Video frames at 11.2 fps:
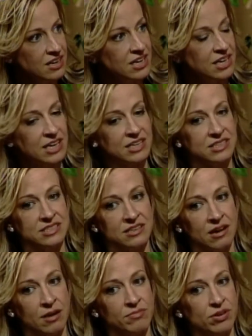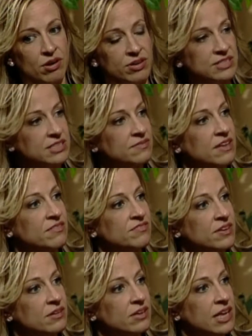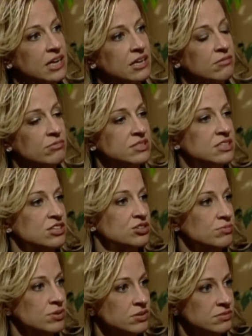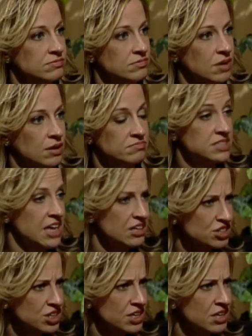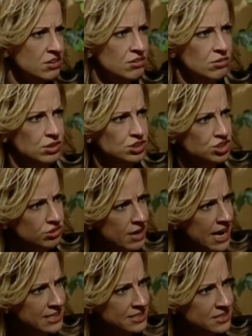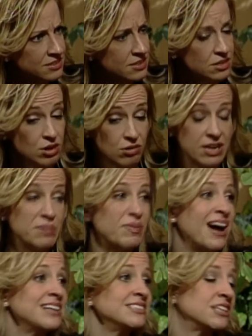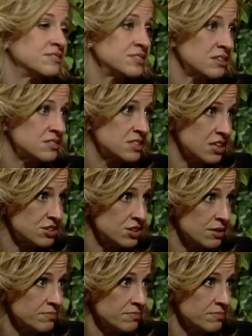and notice if they feel any residual tension or stress or any positive sensation.